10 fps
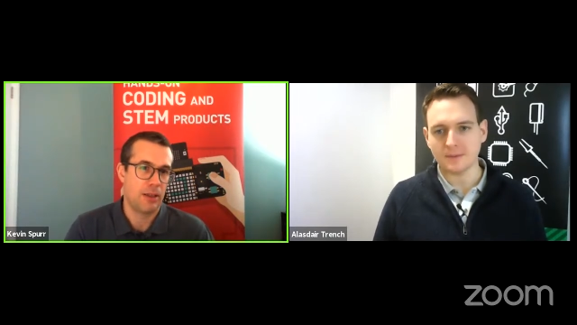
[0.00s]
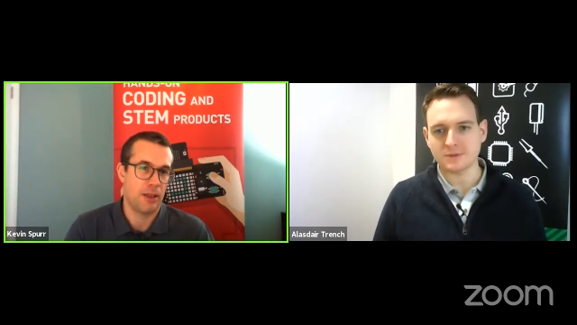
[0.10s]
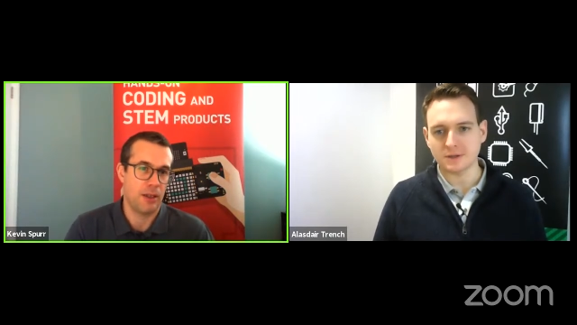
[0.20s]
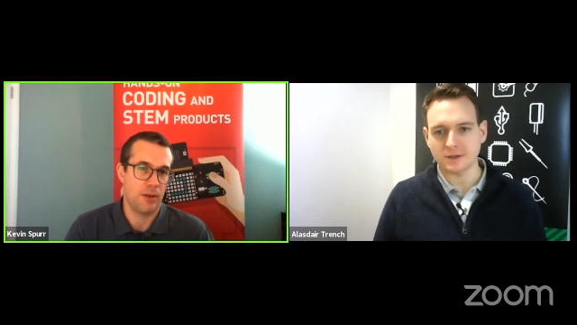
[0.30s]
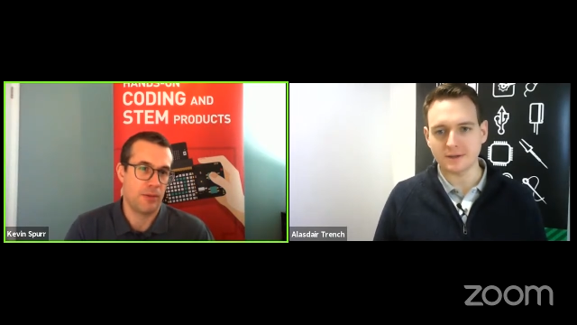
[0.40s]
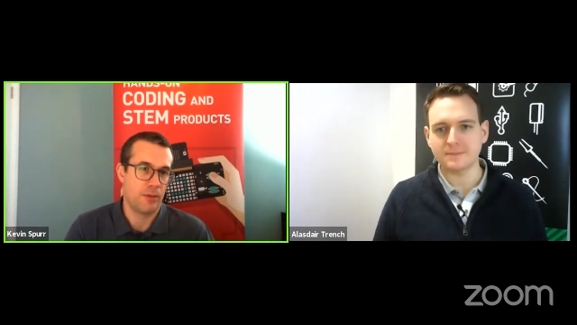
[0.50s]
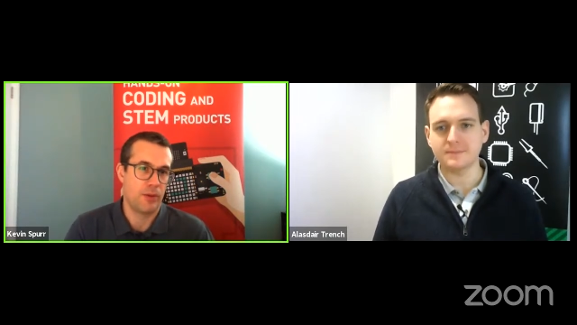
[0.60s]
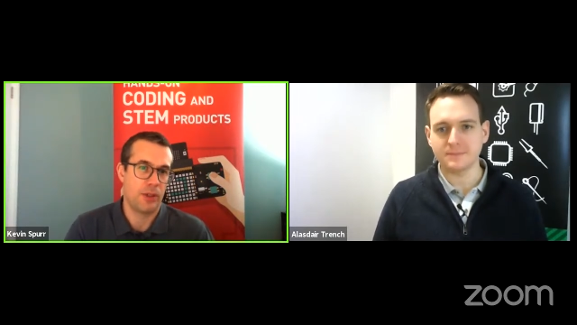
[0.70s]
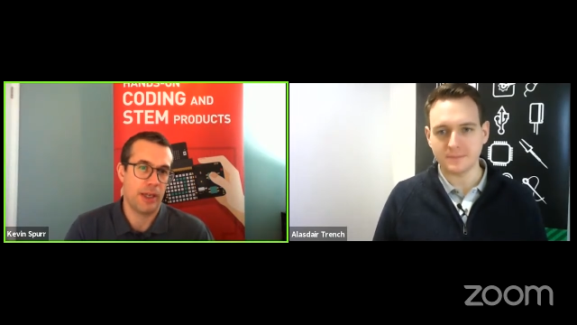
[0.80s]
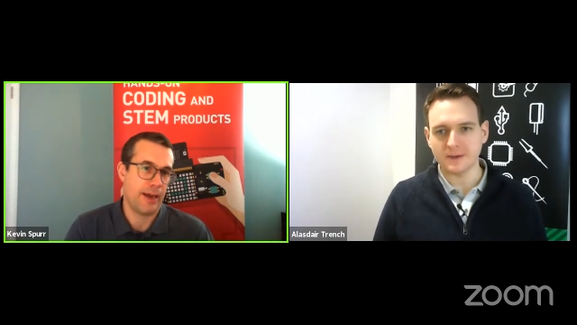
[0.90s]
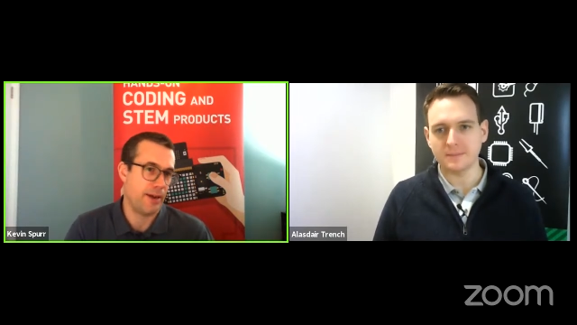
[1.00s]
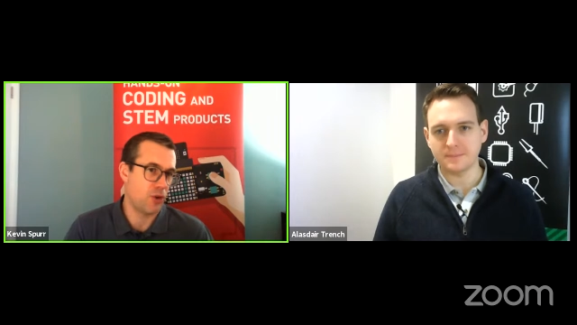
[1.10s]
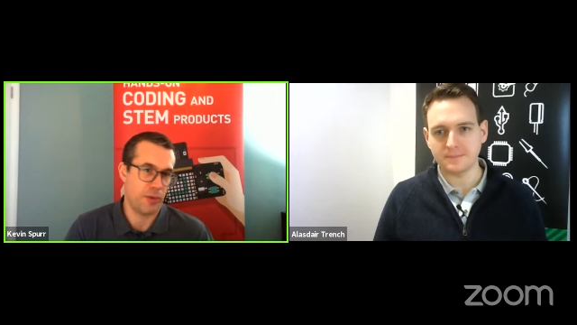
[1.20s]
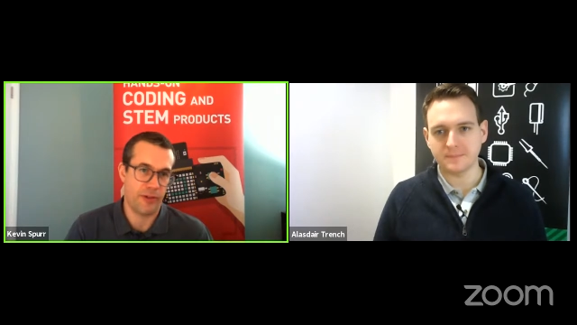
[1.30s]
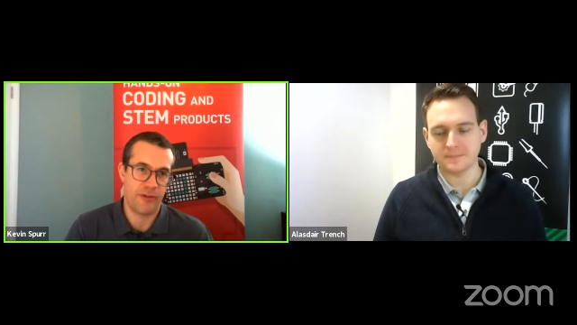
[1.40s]
Speaker 1: Absolutely. You know, yeah,
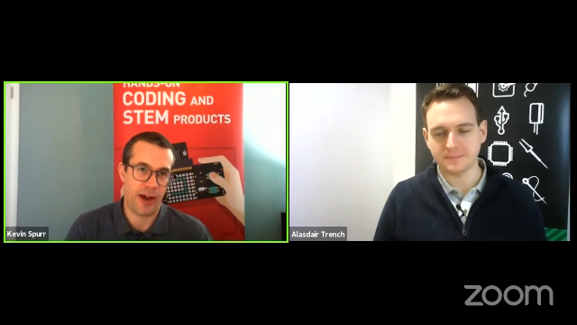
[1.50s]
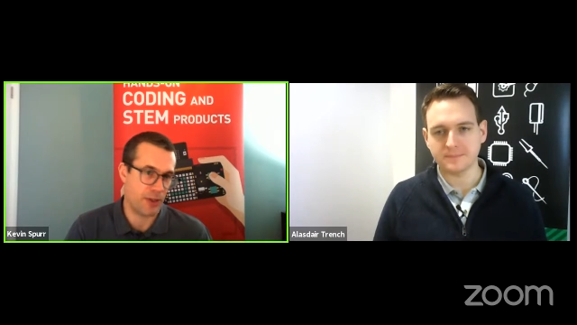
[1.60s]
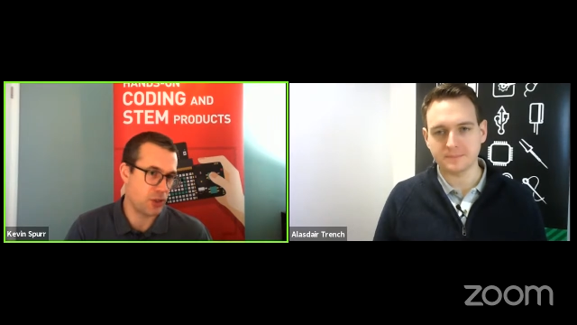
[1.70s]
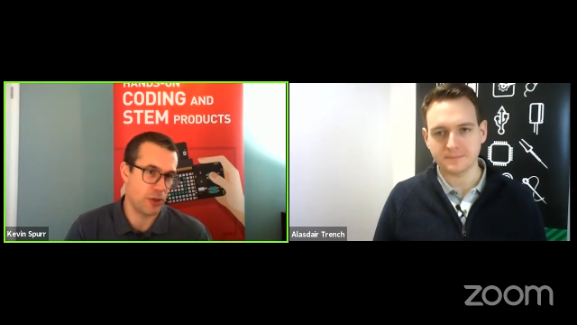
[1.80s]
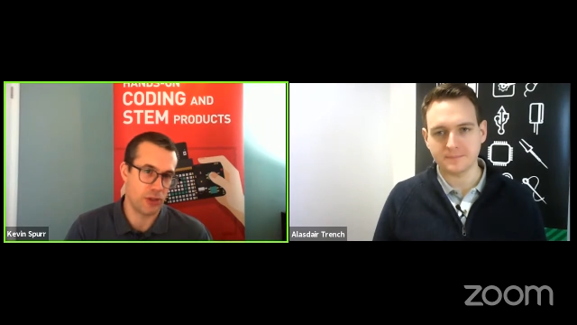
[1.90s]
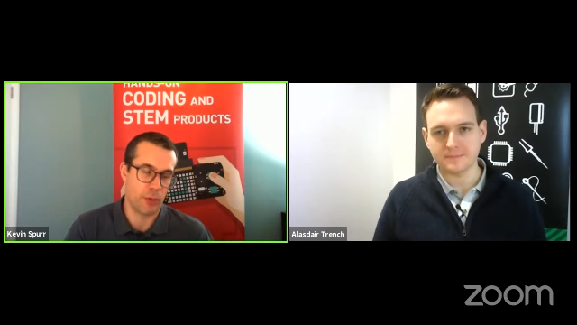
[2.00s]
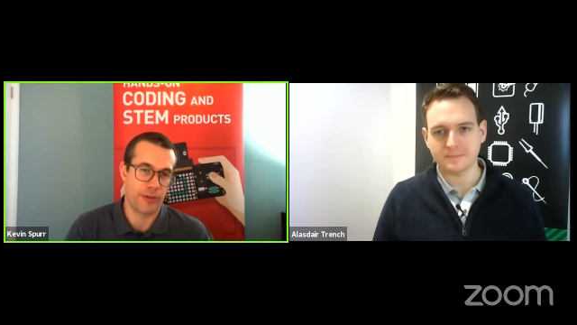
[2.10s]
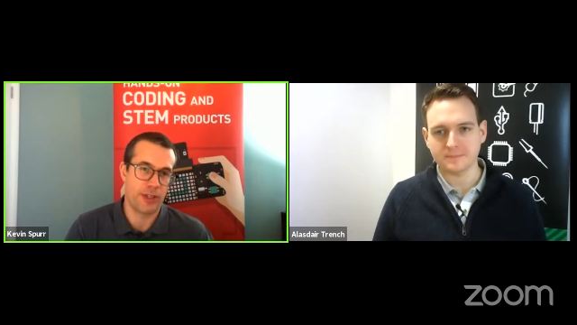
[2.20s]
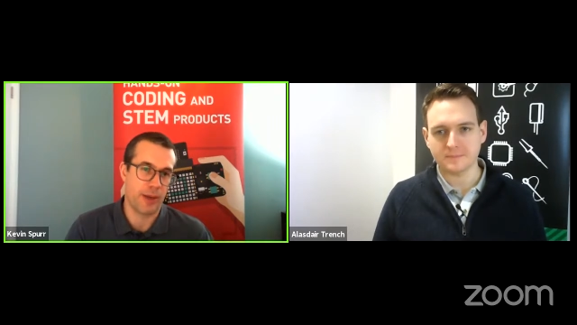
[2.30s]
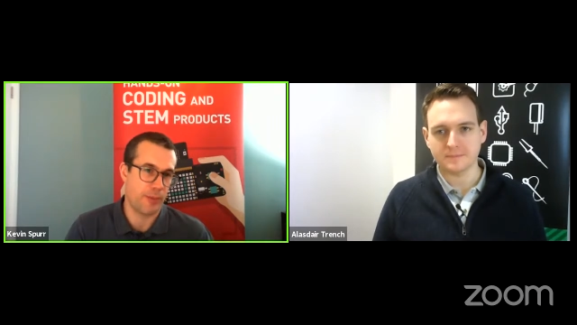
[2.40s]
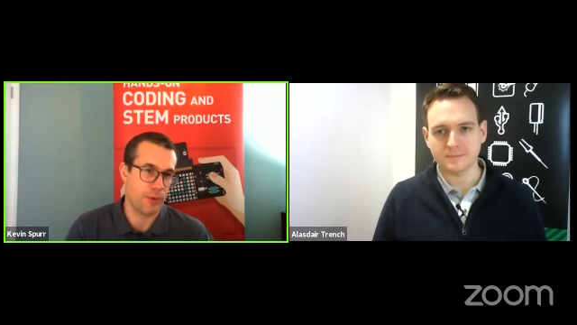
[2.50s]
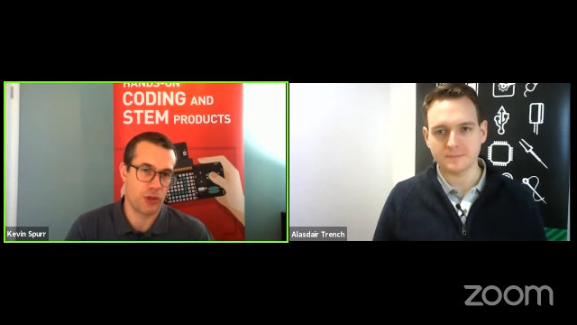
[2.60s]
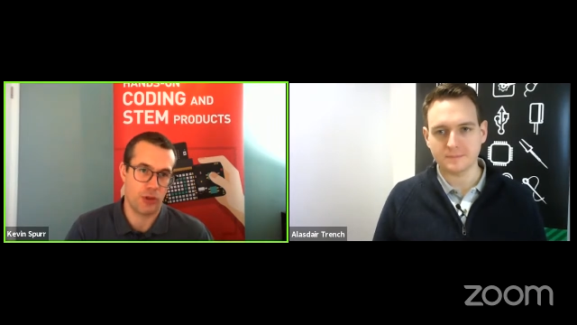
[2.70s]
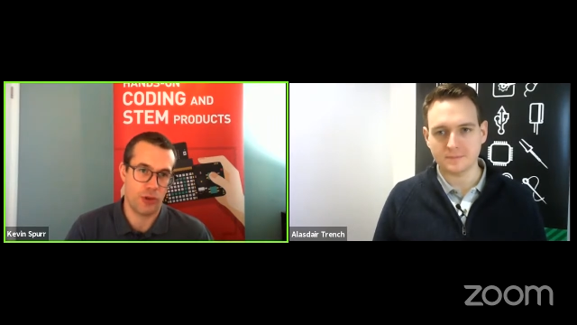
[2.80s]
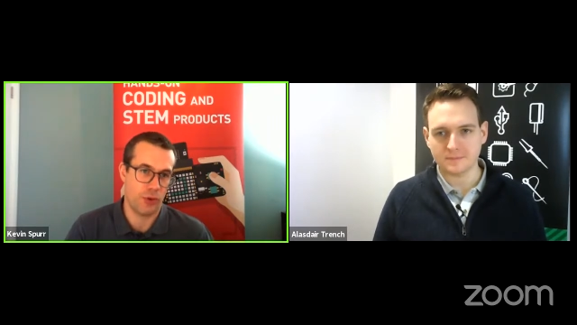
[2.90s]
it could be a fan that turns on with
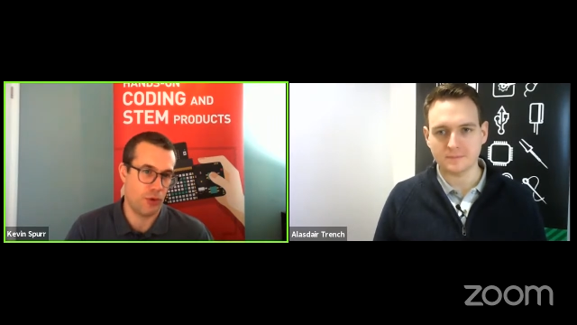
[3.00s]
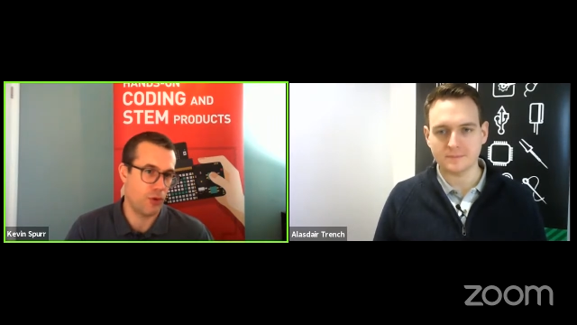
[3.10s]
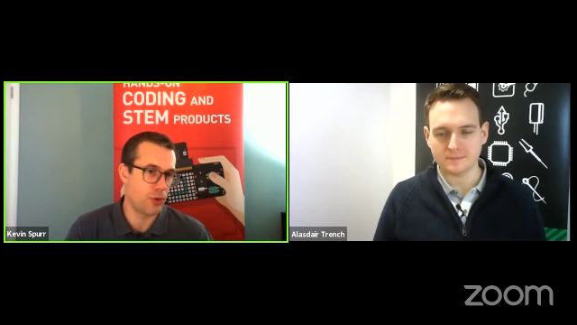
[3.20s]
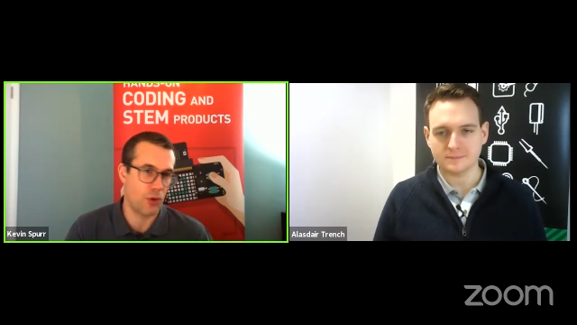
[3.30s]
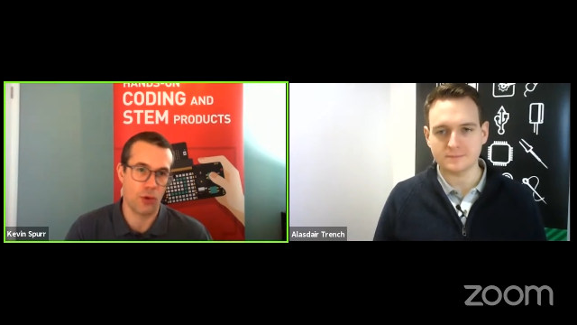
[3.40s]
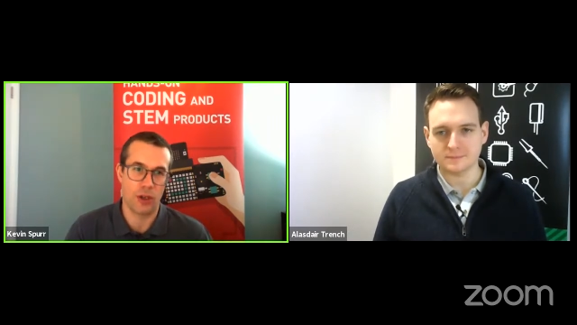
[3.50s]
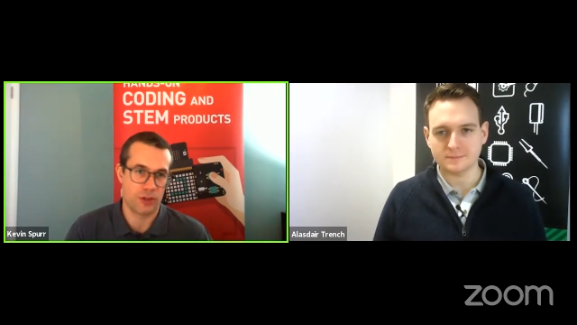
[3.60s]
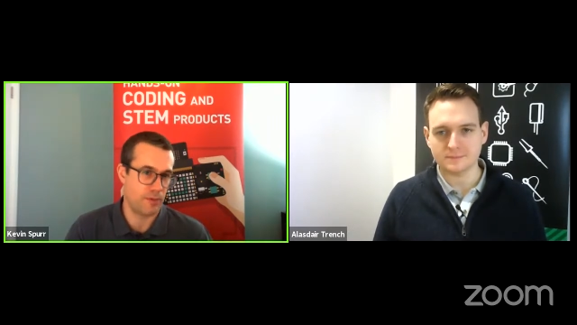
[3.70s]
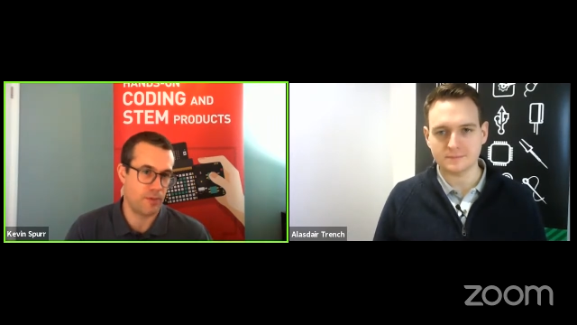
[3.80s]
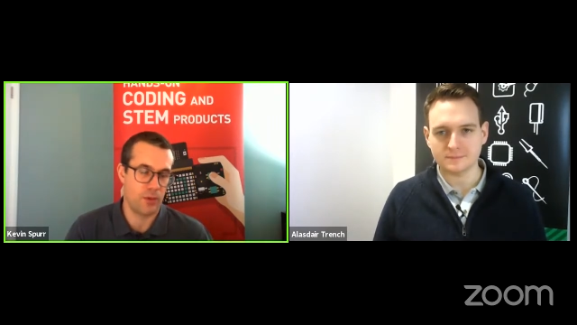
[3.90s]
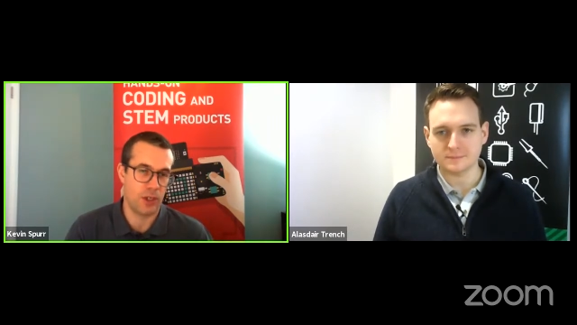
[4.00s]
temperature or, or lots of,